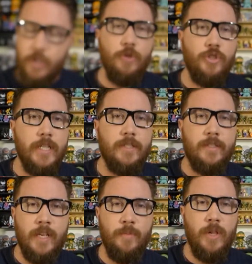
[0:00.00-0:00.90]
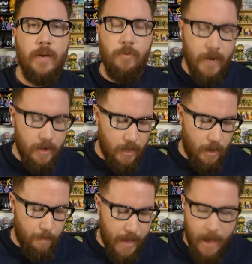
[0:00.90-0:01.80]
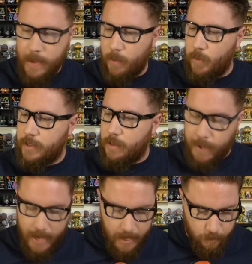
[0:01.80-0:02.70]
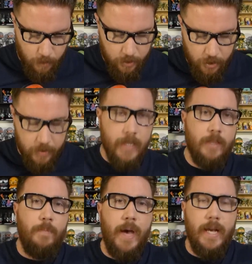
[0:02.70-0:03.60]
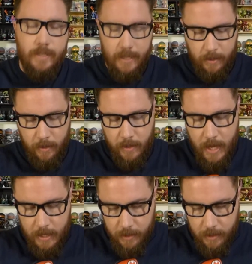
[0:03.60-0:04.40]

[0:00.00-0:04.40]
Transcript: Usually it's a symbol, like we've gotten a lot of Batman ones in the past where it's just like the bat signal.